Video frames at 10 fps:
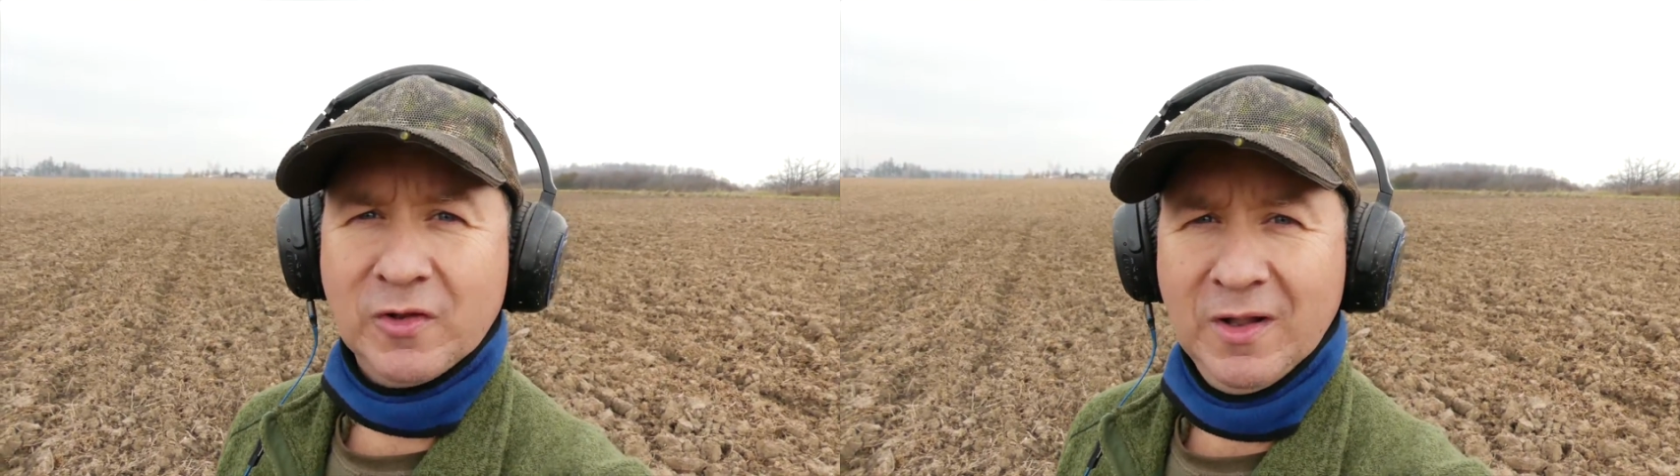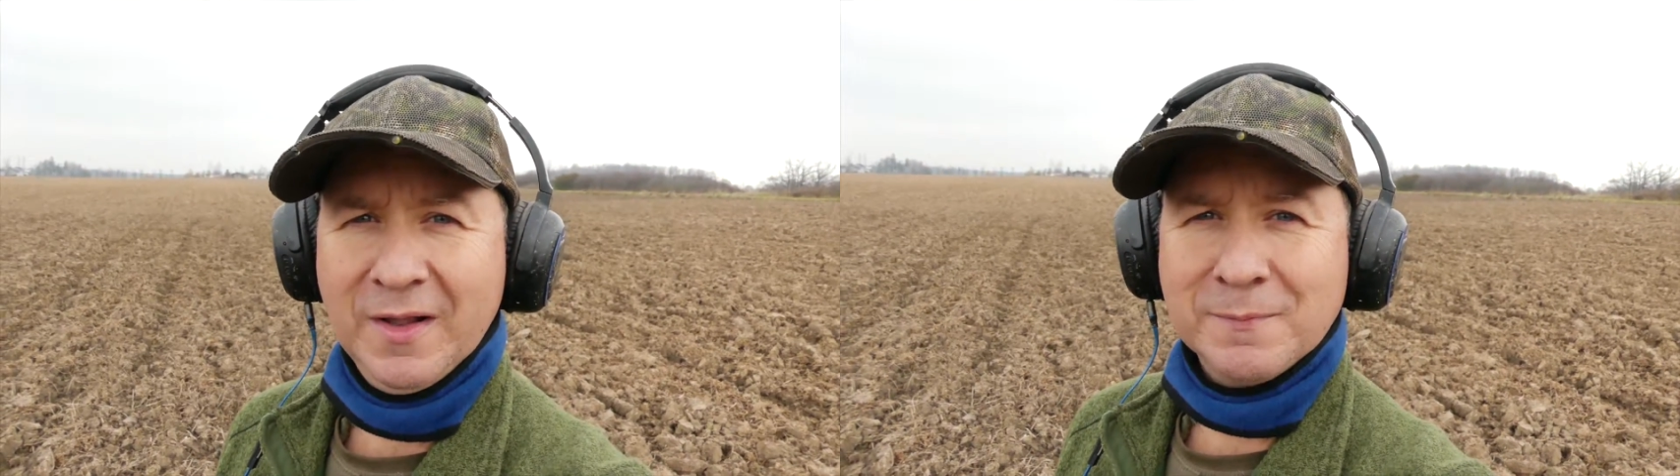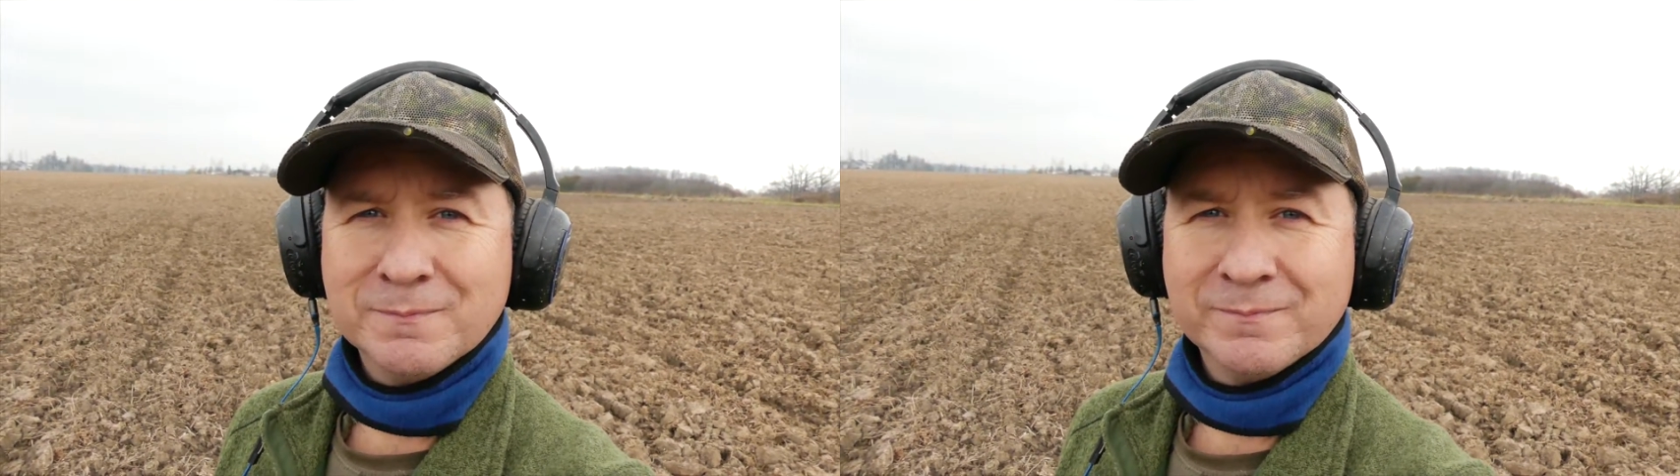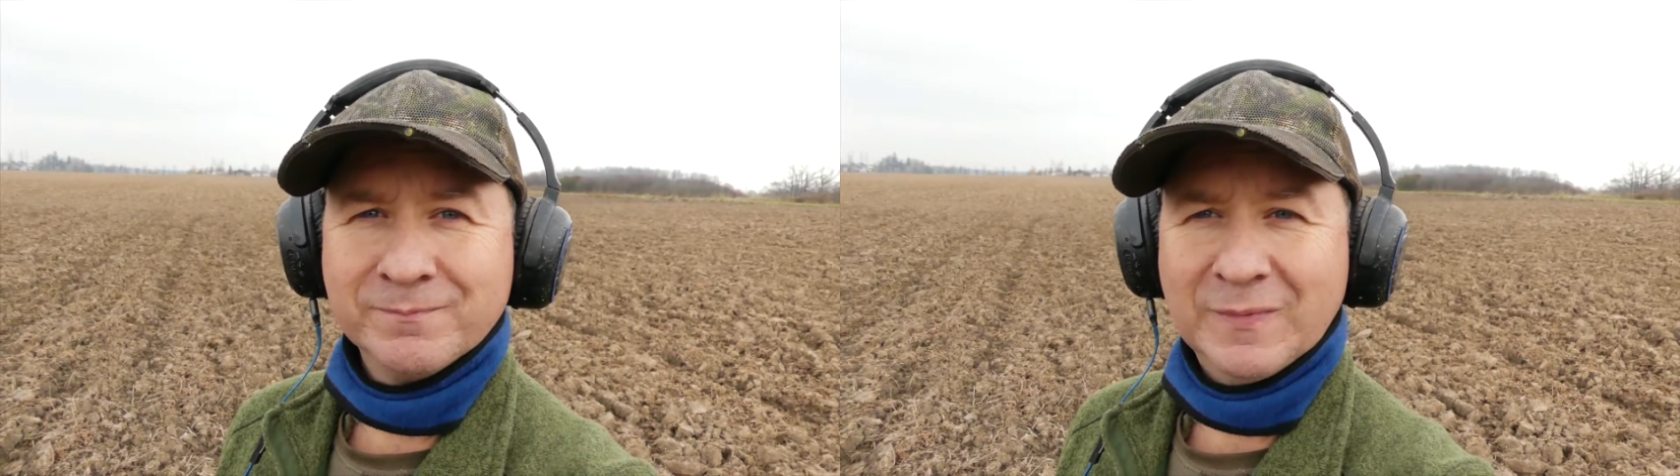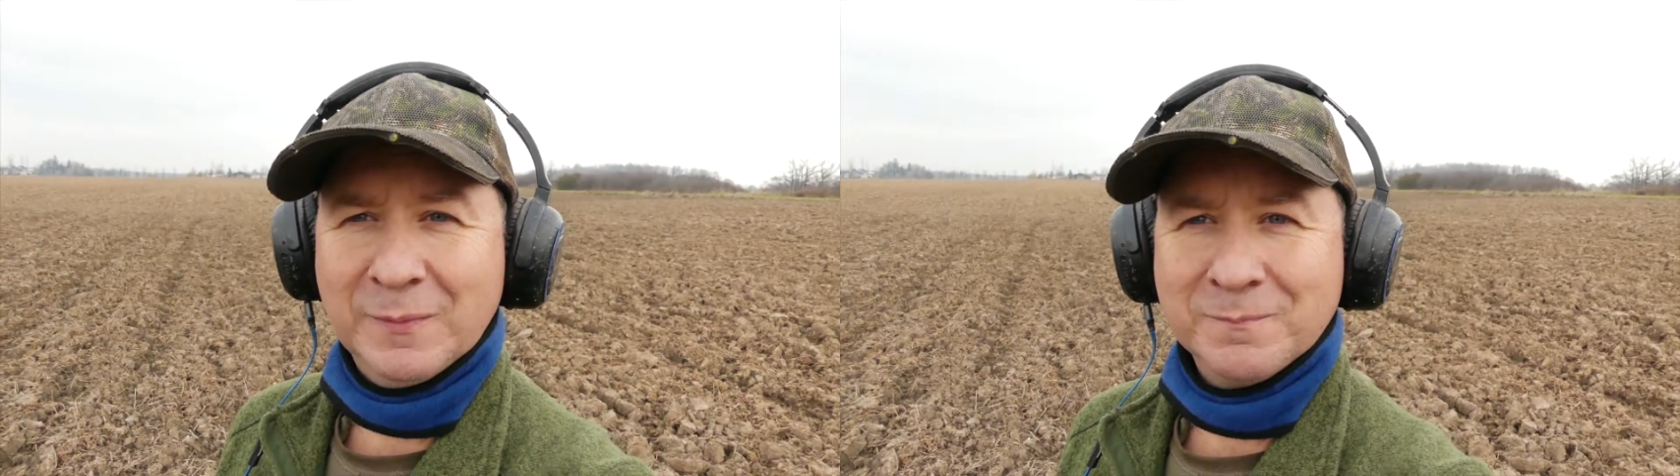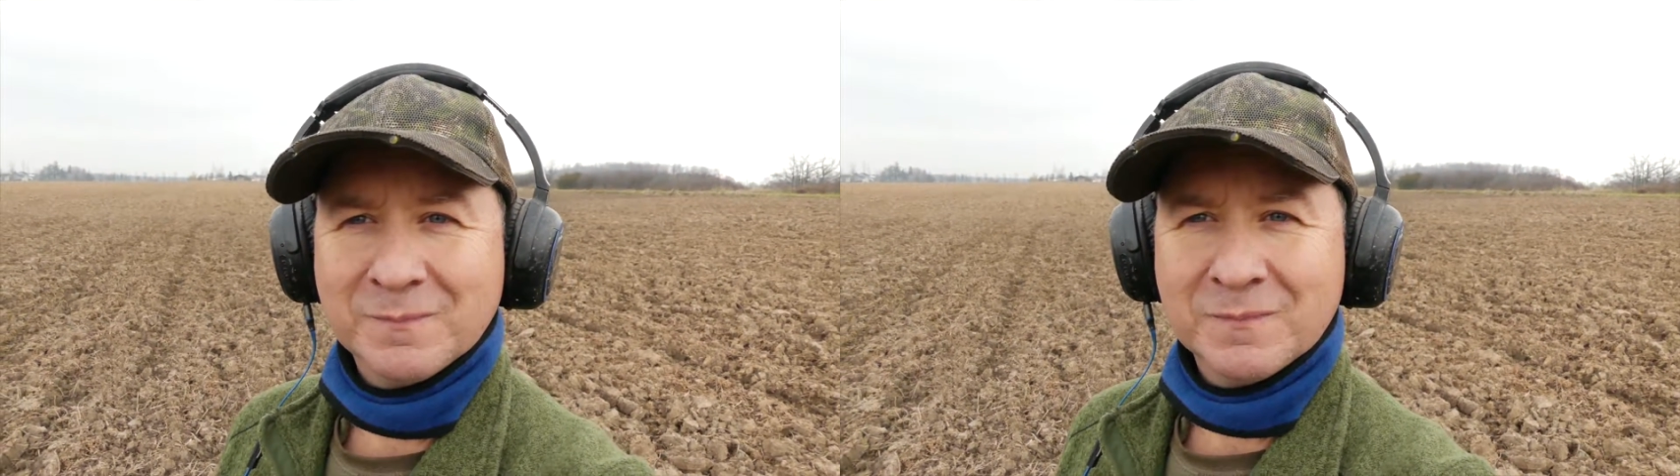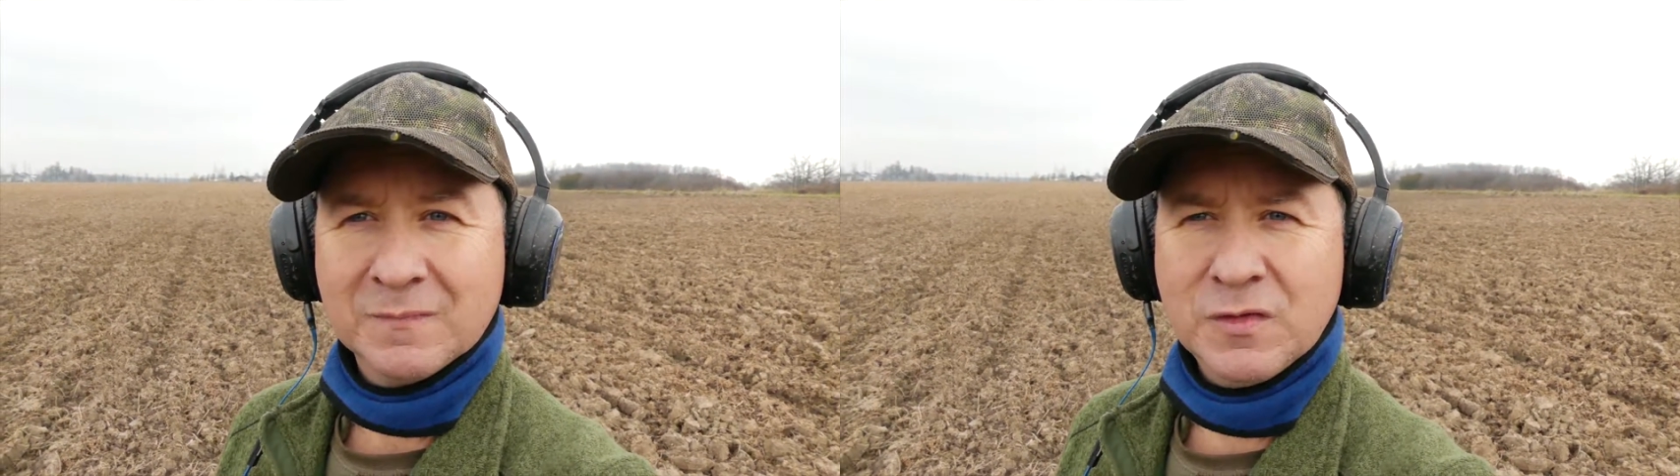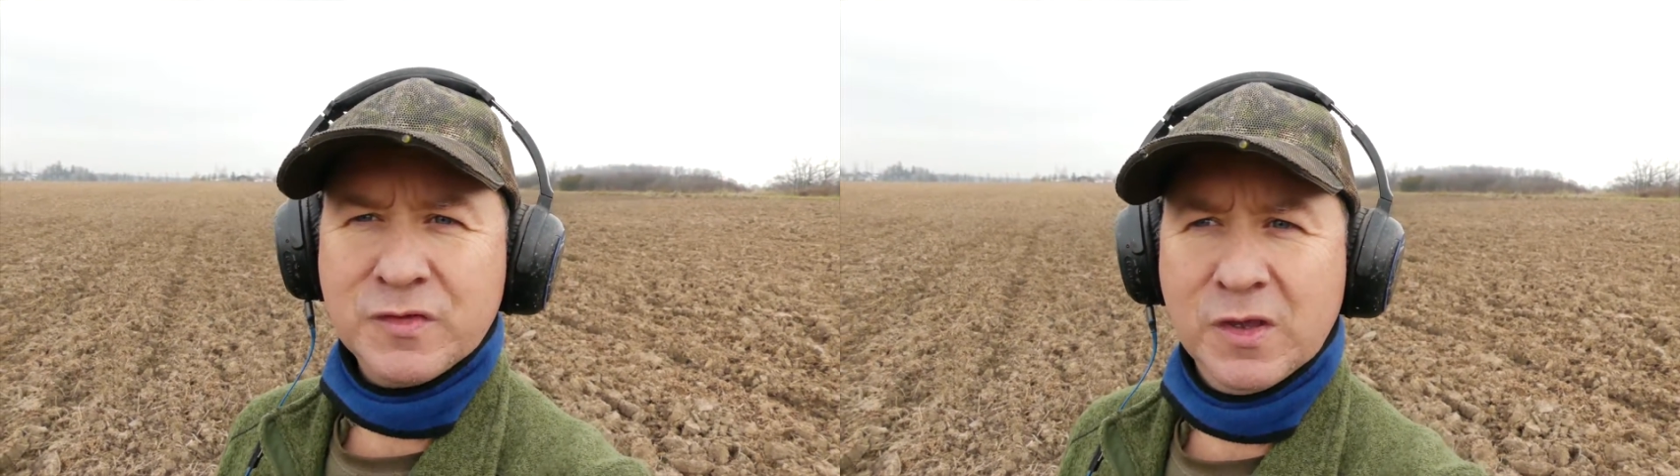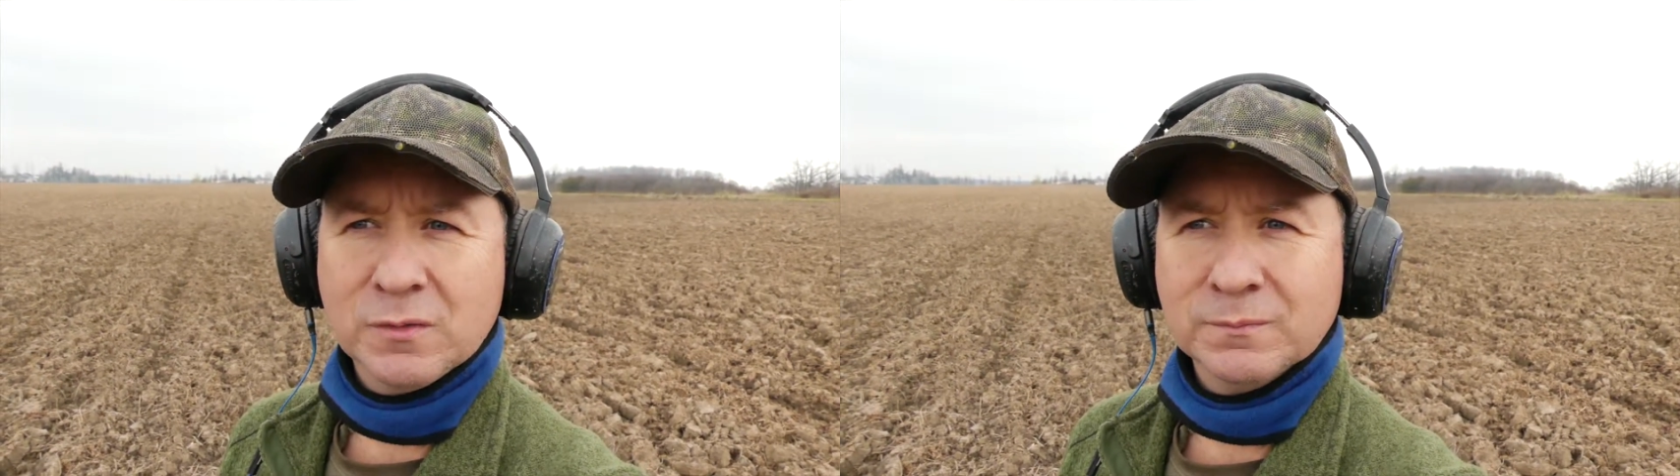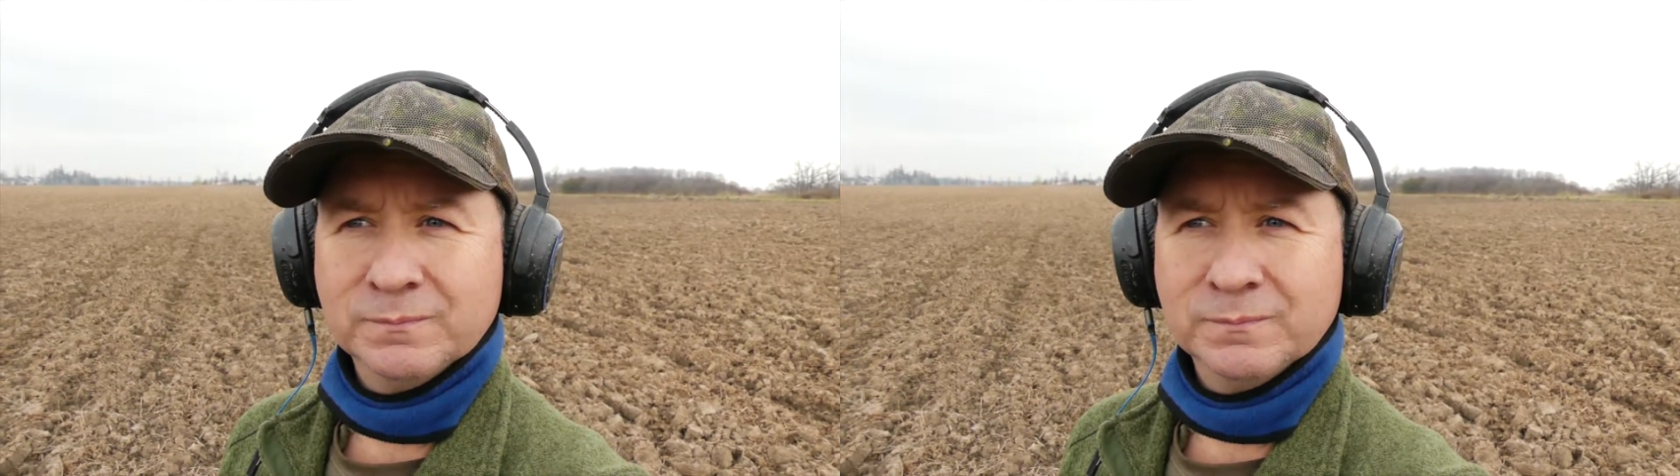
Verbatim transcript: lot, but he's cute,